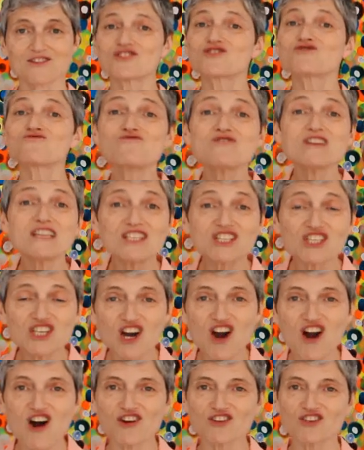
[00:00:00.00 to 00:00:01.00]
to
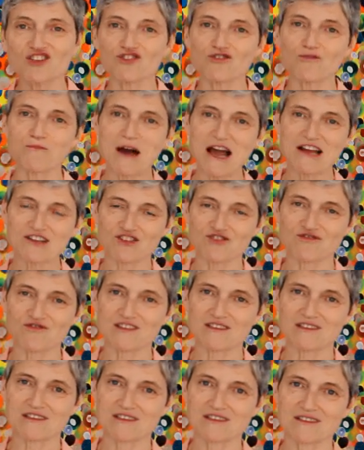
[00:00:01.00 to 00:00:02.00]
recharge your
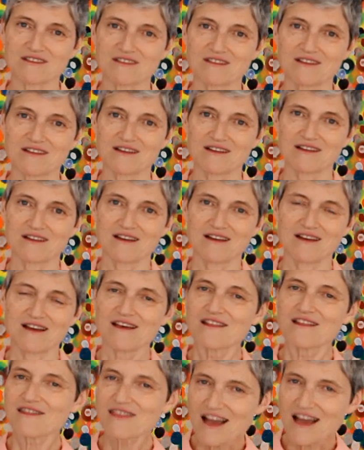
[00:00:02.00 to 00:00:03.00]
batteries.
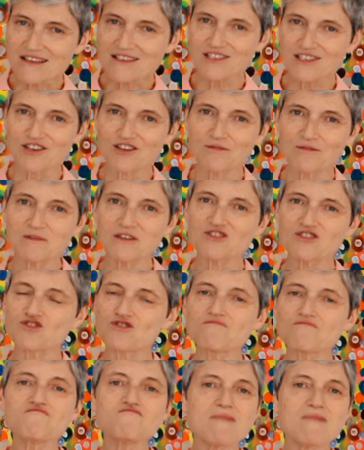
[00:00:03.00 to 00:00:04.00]
That's going to be
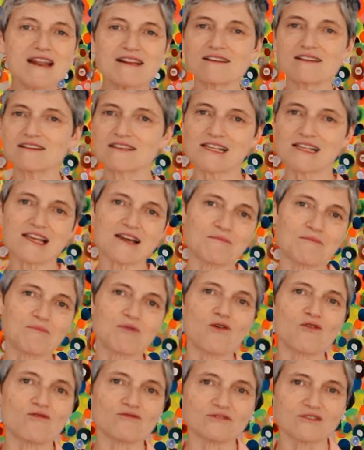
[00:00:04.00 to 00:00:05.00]
tremendously
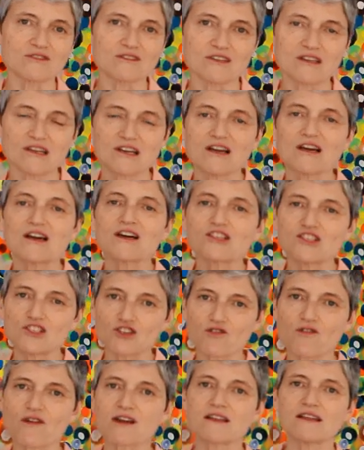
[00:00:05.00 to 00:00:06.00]
important
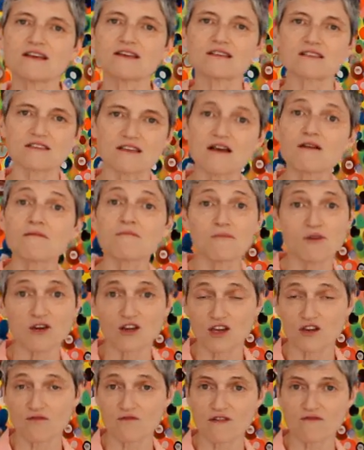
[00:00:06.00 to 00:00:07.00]
during this
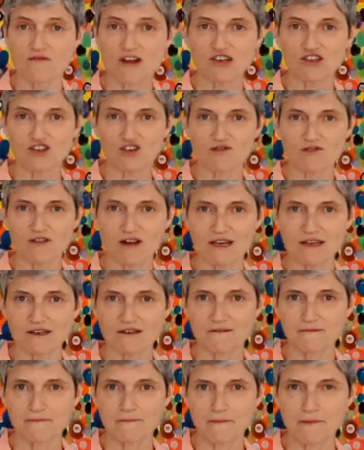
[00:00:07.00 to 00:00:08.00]
Mercury
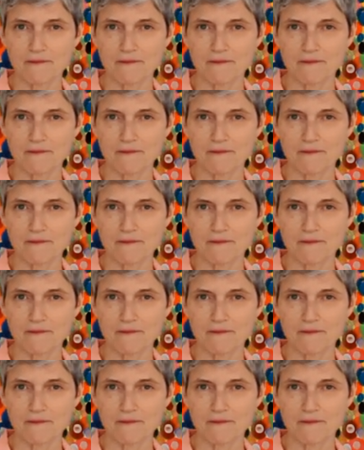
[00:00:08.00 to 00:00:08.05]
retrograde.